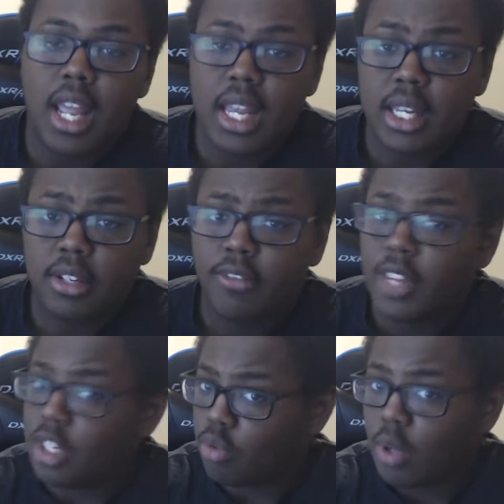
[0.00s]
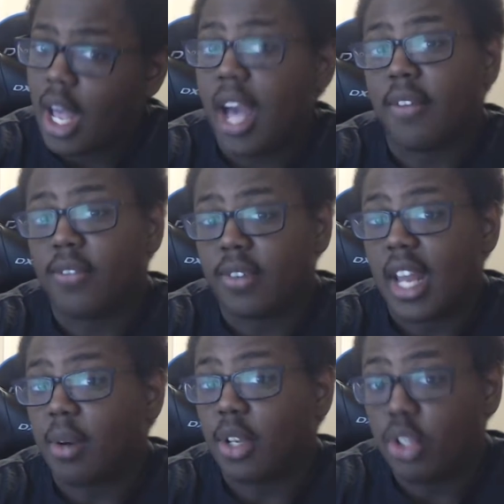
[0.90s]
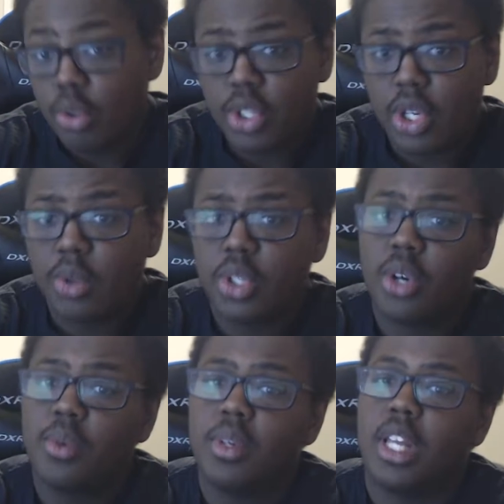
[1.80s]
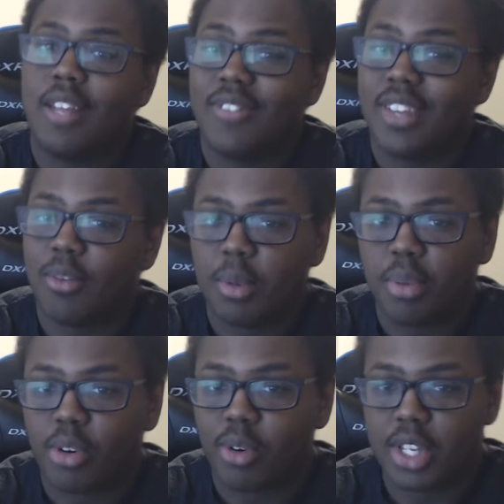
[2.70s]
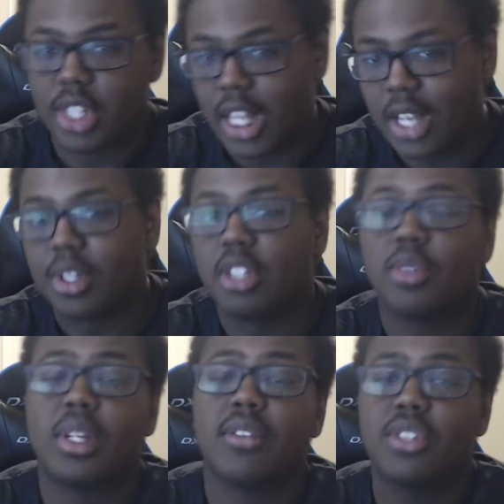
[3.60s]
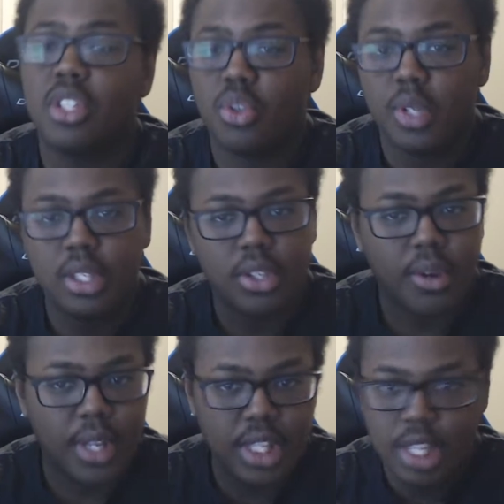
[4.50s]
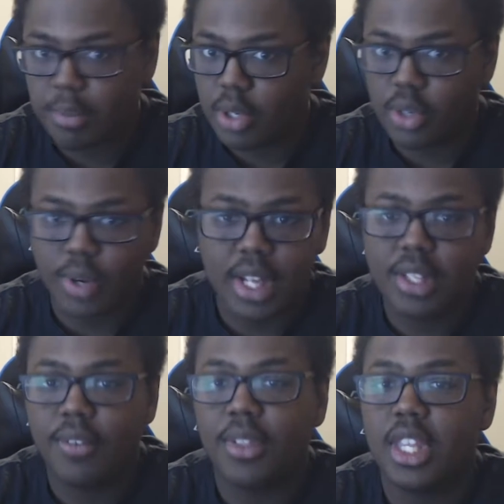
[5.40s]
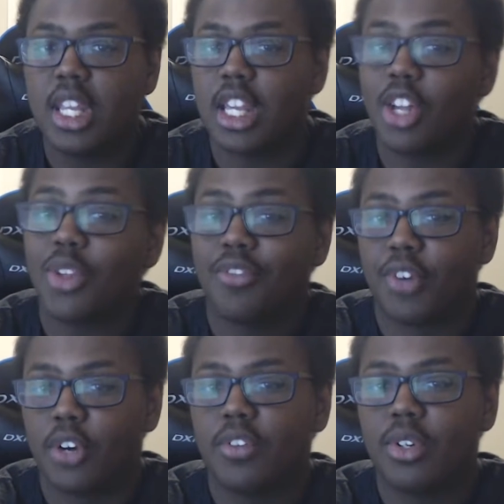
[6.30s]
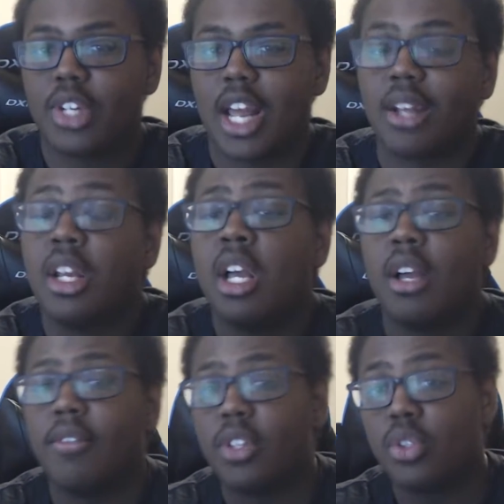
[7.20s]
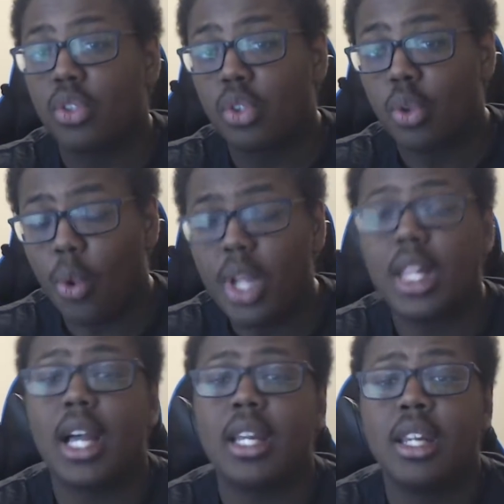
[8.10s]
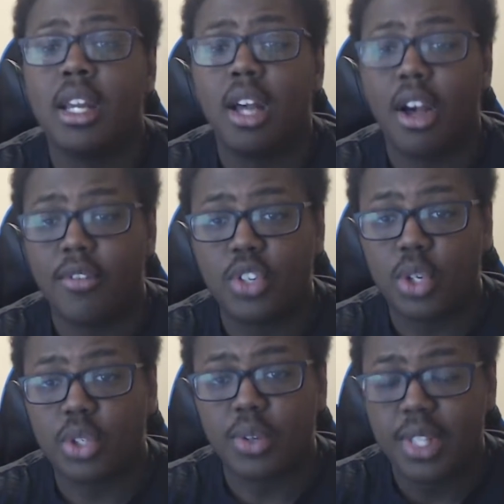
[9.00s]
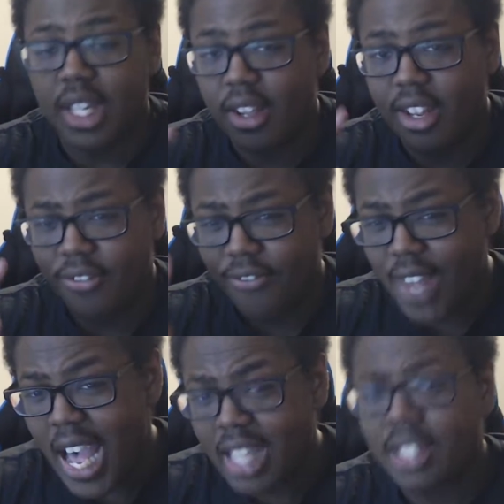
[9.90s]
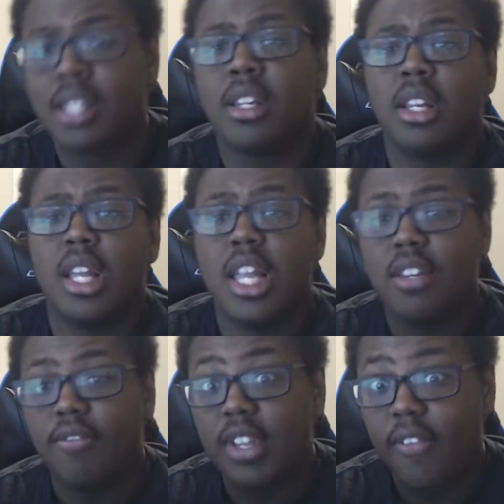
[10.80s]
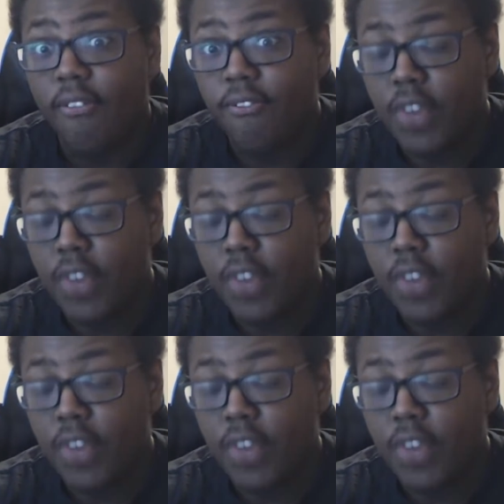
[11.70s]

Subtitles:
and then we have now a new JoJo, and then we progress later in the 20th century. So it's a progressive thing. It goes further down the storyline of JoJo's, and in fact, in the